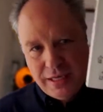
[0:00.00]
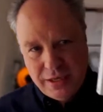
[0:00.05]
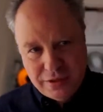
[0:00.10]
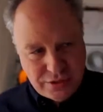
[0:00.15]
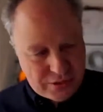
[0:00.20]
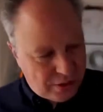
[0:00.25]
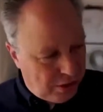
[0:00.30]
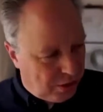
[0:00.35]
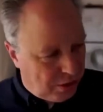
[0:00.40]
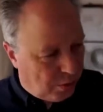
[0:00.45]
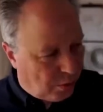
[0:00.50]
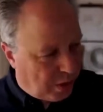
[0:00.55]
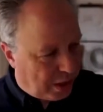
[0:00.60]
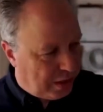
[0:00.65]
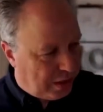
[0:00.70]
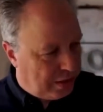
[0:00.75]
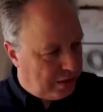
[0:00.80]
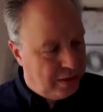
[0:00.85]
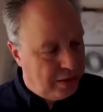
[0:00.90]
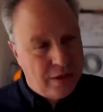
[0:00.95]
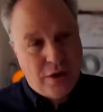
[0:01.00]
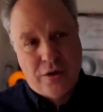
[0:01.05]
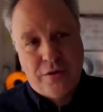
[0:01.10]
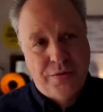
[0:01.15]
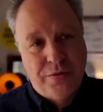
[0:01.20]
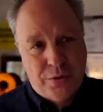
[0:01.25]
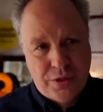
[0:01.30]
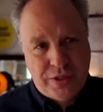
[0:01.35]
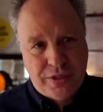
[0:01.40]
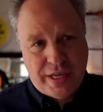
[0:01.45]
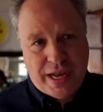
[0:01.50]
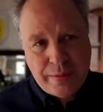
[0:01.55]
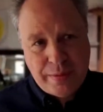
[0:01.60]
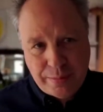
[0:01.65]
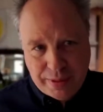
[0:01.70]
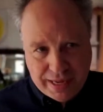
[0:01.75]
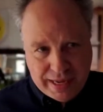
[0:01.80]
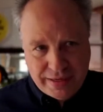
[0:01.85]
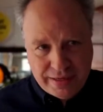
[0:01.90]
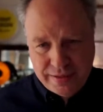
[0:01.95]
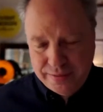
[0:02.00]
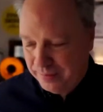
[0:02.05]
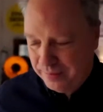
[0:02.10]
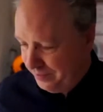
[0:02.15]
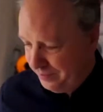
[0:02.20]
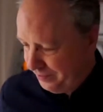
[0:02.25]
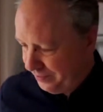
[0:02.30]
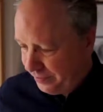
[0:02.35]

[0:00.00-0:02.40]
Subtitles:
8 years ago, wanted her first iPad.